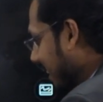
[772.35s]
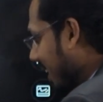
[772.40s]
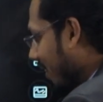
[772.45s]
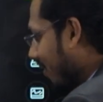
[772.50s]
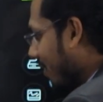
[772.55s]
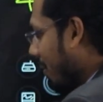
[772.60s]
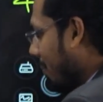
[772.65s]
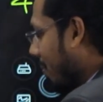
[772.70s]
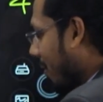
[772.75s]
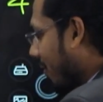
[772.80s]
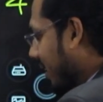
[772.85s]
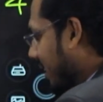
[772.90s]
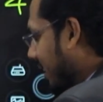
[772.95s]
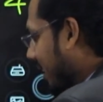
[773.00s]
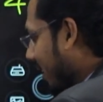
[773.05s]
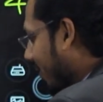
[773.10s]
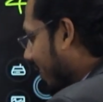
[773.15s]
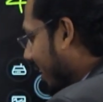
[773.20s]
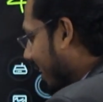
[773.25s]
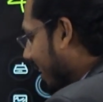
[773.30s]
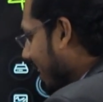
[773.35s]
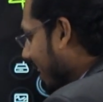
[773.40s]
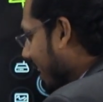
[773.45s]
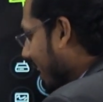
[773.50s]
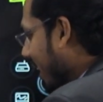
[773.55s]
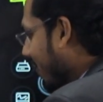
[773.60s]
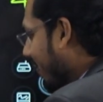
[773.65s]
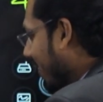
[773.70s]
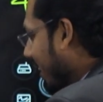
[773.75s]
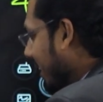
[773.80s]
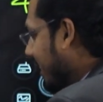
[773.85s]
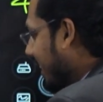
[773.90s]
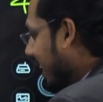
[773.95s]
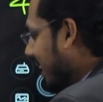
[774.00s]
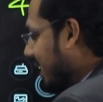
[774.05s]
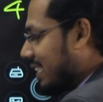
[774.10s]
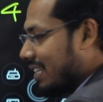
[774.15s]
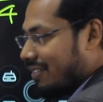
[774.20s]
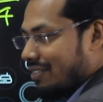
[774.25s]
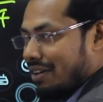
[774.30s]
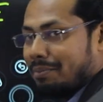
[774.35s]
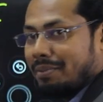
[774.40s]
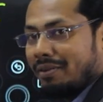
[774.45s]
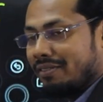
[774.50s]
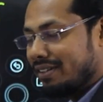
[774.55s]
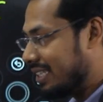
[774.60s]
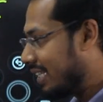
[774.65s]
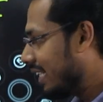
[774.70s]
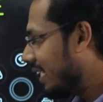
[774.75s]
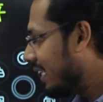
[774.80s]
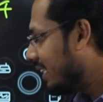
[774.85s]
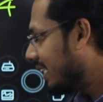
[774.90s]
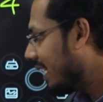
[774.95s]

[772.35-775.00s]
7 power 7, if I said 7 power 3,